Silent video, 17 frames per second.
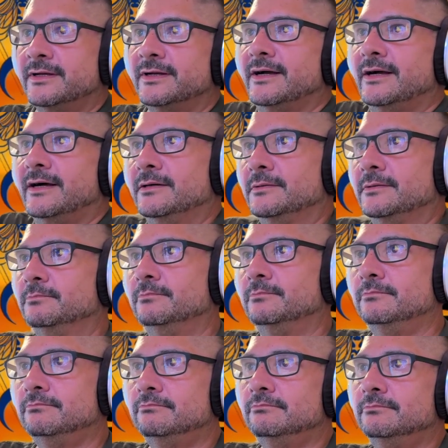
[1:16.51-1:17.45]

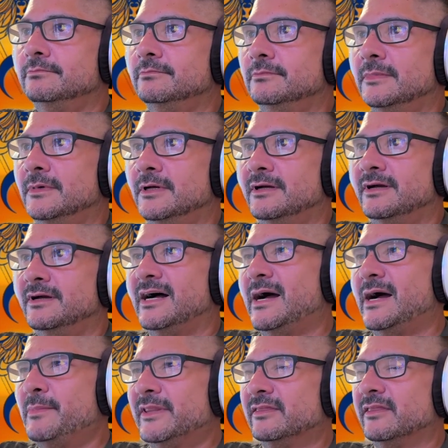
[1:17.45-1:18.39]
Um,
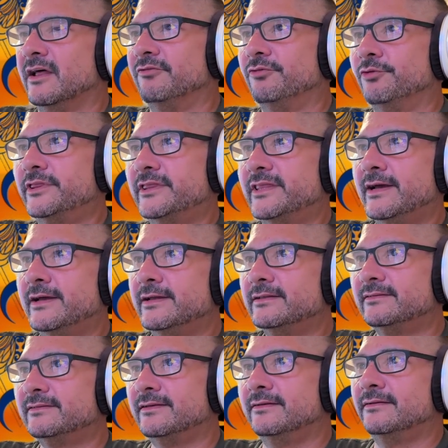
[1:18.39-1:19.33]
I'm in love with
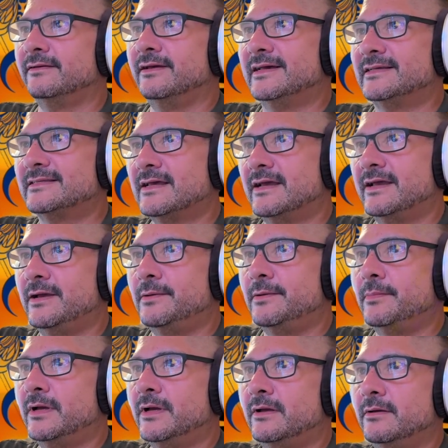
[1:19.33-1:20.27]
that as I
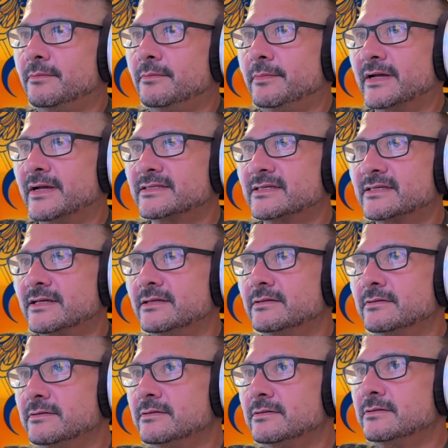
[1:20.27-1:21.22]
am
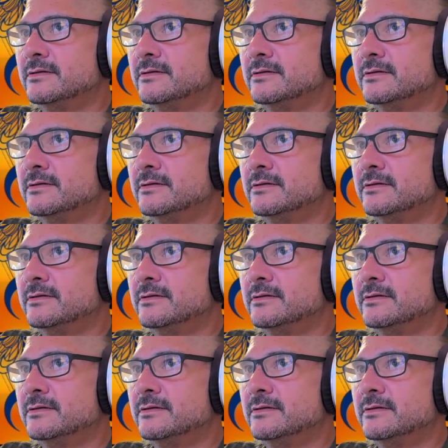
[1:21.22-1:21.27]
Mexican,